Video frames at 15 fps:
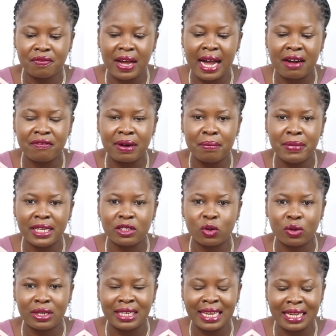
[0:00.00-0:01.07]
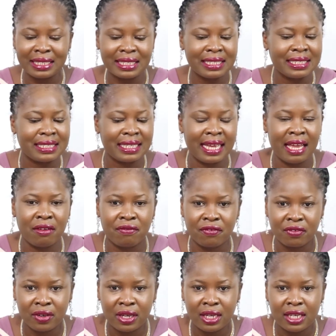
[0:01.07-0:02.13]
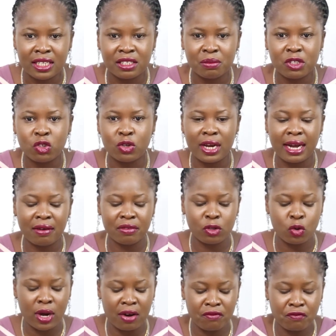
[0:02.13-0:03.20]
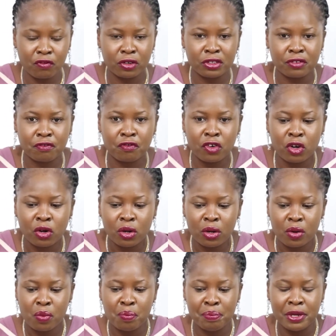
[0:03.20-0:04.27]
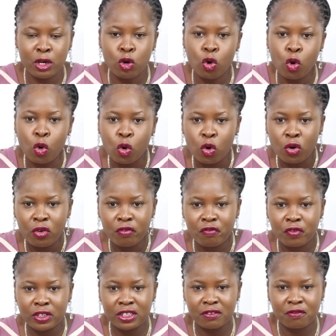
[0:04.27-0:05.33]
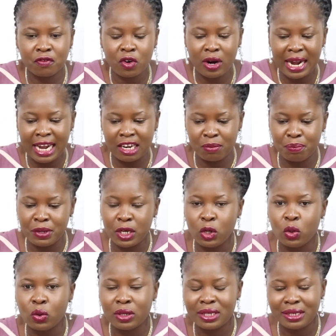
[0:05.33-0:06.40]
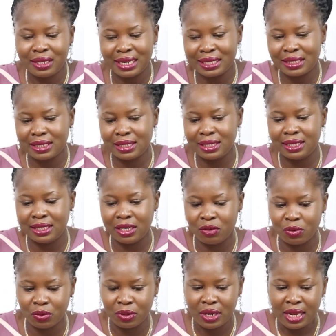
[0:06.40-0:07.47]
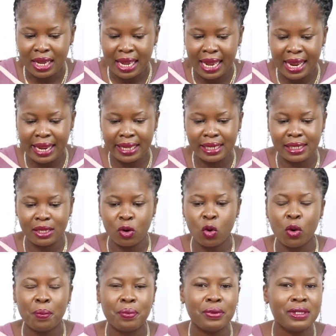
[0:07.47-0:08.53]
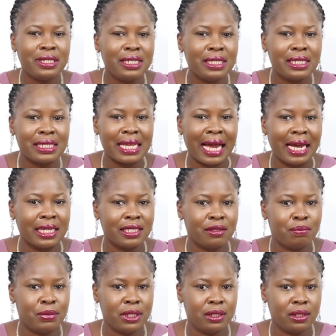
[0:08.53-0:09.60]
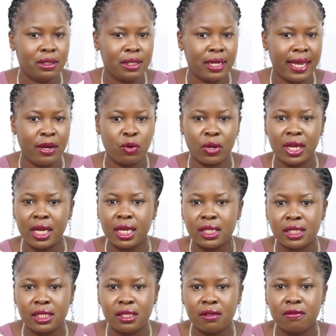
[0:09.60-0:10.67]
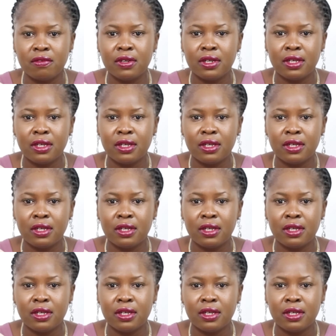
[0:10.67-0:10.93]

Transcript: alphabet on that is F. It means you have 44 below, 44 and below, that is 0. I hope this has been educative,